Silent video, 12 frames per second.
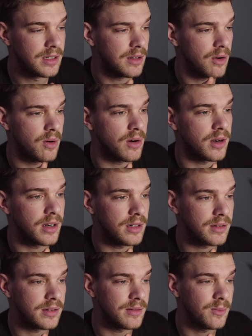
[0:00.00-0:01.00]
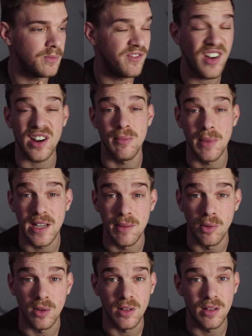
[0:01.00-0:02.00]
or very
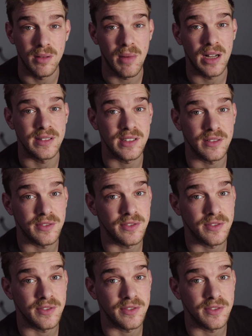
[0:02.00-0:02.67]
minimal amounts of